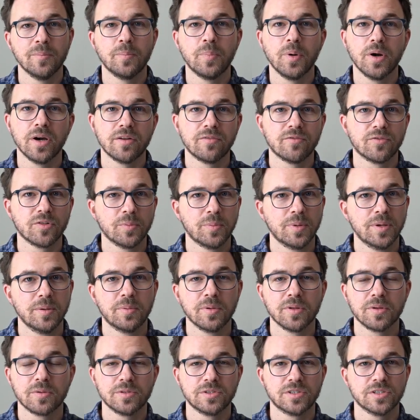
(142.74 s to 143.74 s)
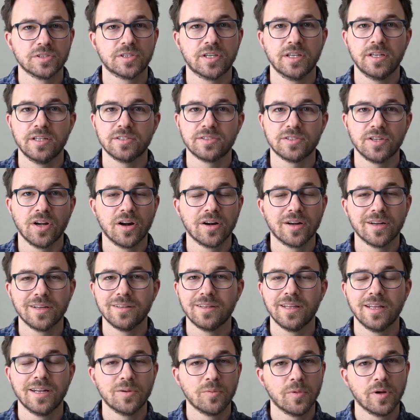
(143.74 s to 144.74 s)
But for people who are just getting
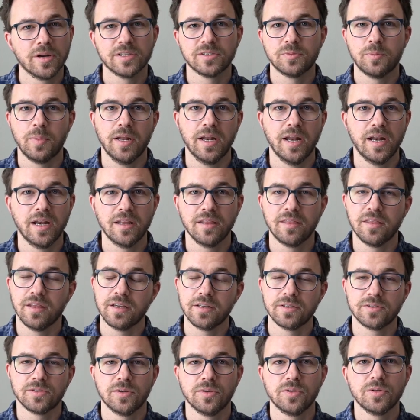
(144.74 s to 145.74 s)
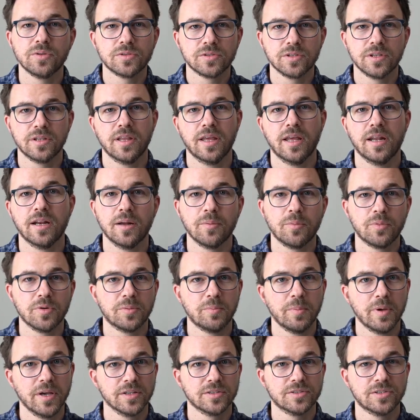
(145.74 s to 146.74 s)
started, they didn't want to spend anything, so usually they end up with
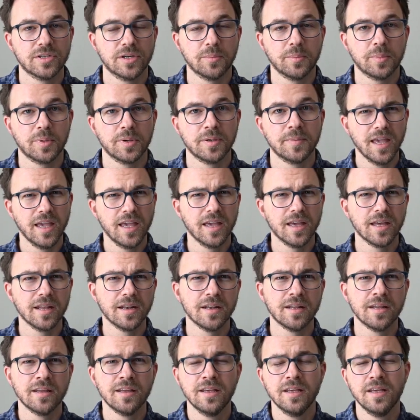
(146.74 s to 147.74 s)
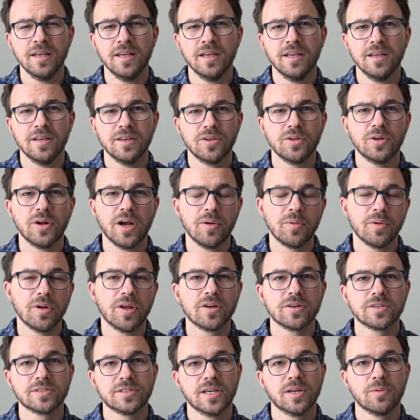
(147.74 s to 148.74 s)
MailChimp. And you know, I would
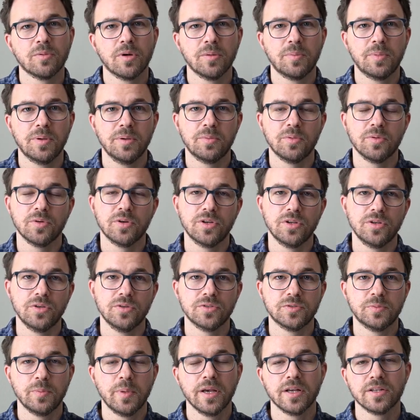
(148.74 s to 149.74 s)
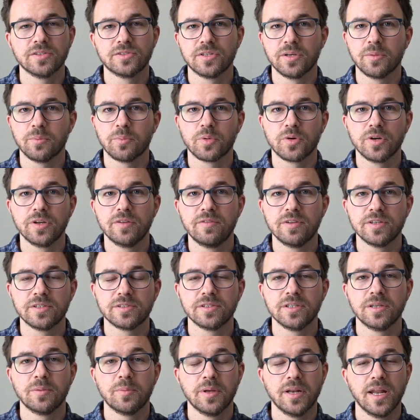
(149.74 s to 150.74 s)
understand why people would use MailChimp
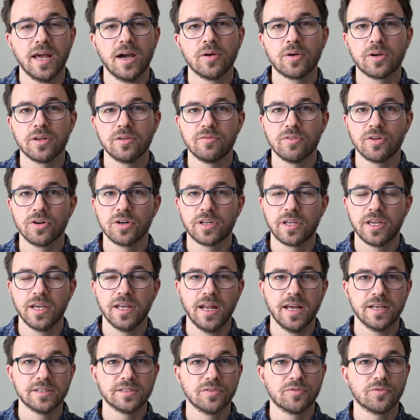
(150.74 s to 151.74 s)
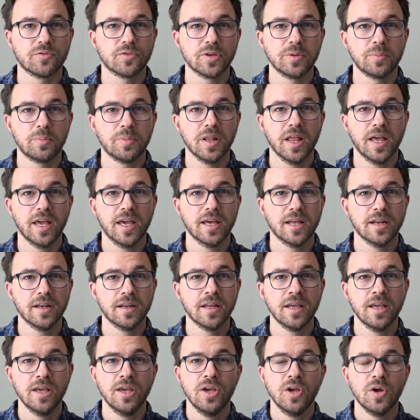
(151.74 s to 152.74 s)
previously, but now ConvertKit has a free
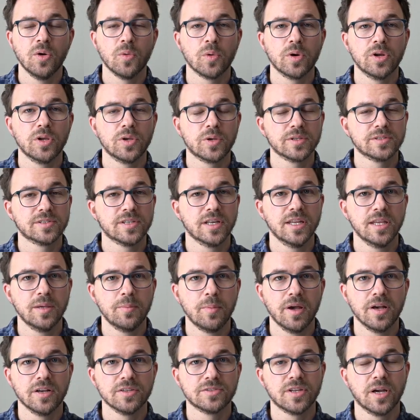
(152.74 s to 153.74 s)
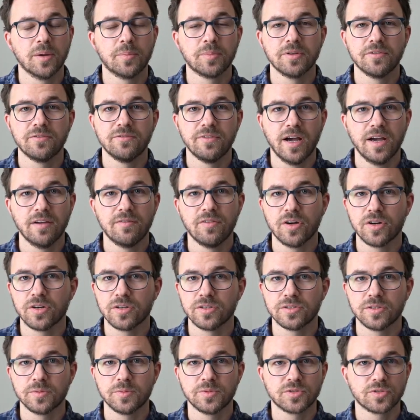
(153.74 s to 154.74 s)
plan where you can send emails to up to five
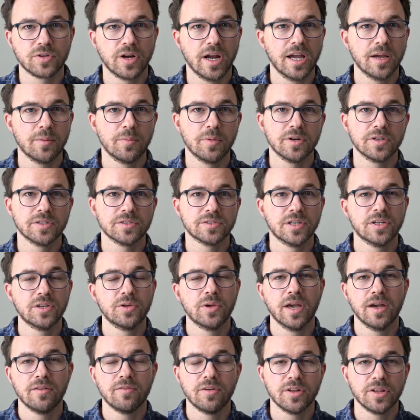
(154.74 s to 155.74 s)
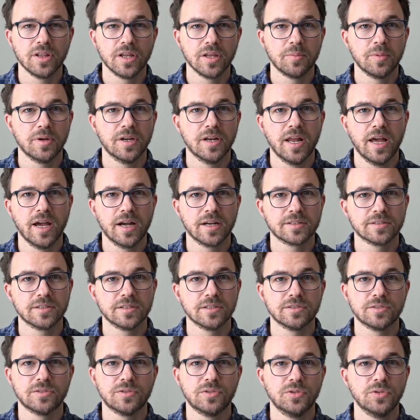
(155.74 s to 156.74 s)
hundred subscribers and you have unlimited
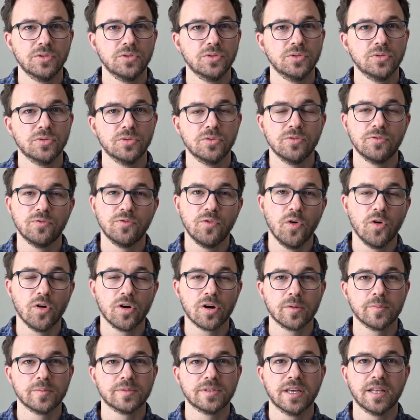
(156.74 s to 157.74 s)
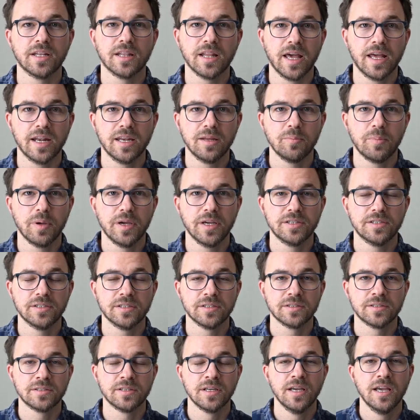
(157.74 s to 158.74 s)
access to forms and landing
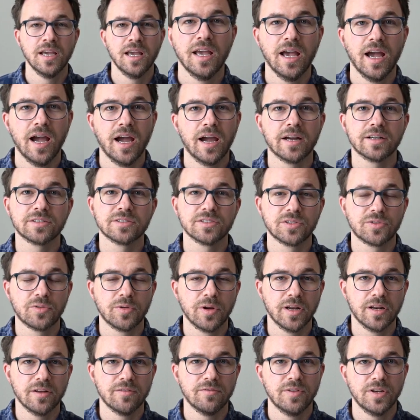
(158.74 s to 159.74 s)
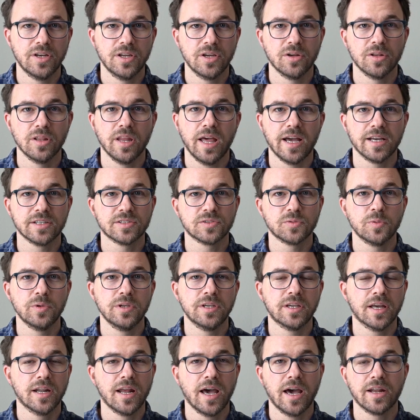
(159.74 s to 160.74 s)
pages. I actually created a video last
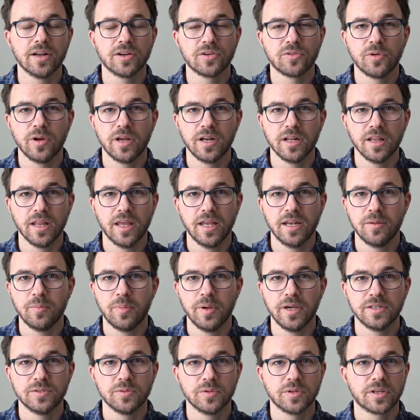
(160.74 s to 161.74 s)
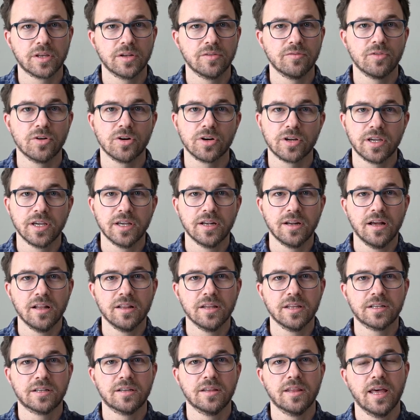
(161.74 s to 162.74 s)
week on how to create a landing page with ConvertKit. I'll
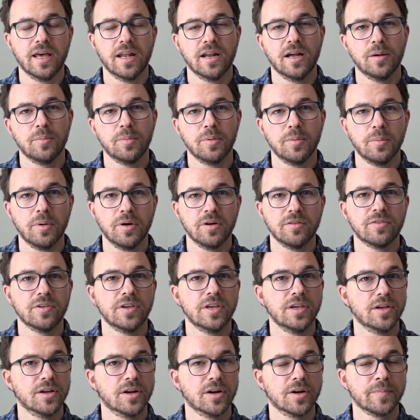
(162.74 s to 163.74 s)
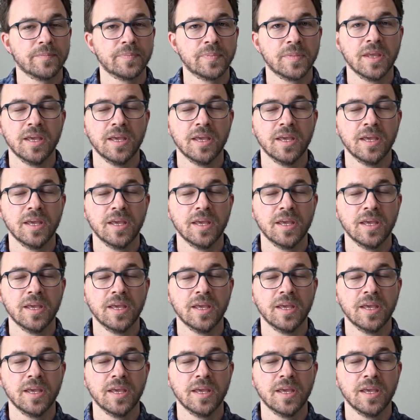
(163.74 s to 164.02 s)
link to that up above here.